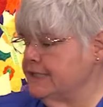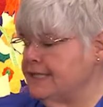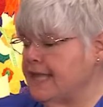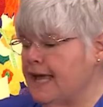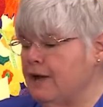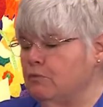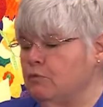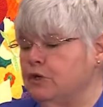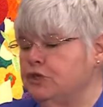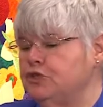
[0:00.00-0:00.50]

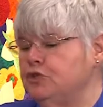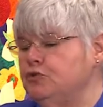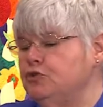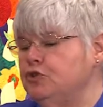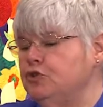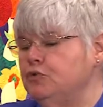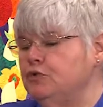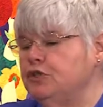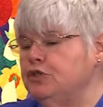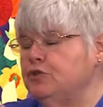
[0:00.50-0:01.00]
that what you
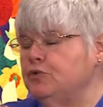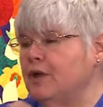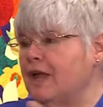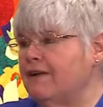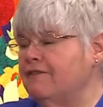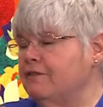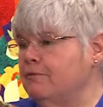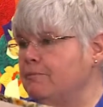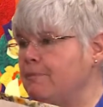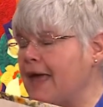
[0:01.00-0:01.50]
do is you
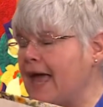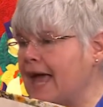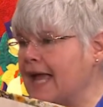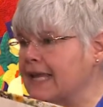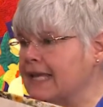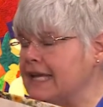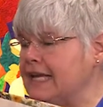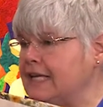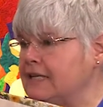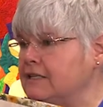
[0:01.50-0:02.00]
have a
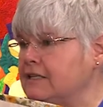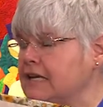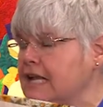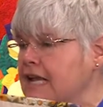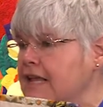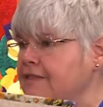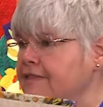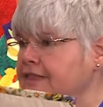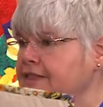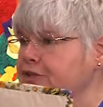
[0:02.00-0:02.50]
backing
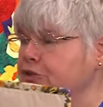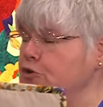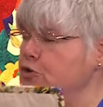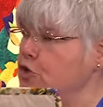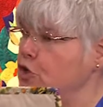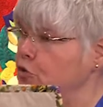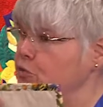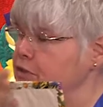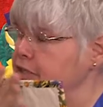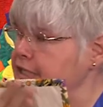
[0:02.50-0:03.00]
so you
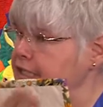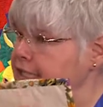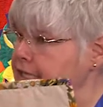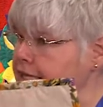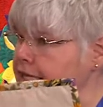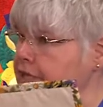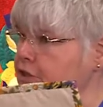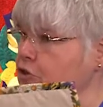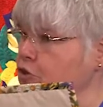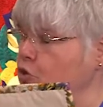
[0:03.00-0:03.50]
don't
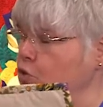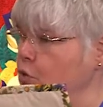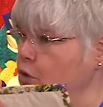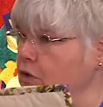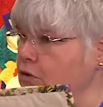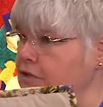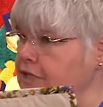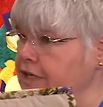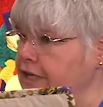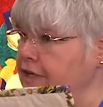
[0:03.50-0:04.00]
see the
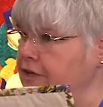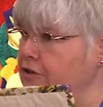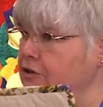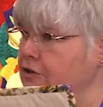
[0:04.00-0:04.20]
quilting.